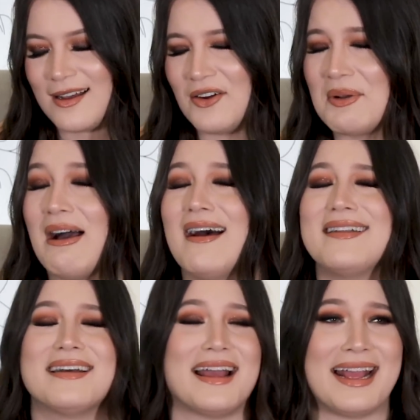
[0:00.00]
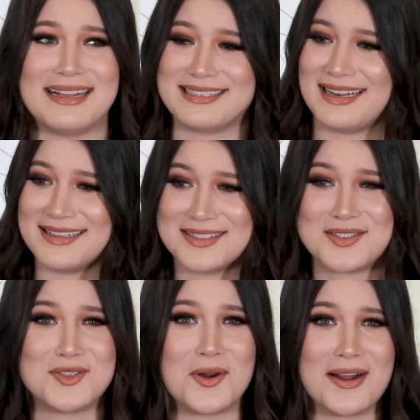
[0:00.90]
oh God, I hate telling this
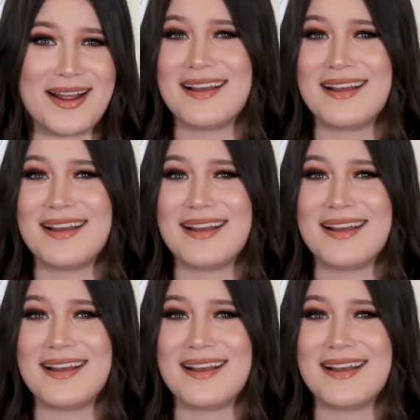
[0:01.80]
story.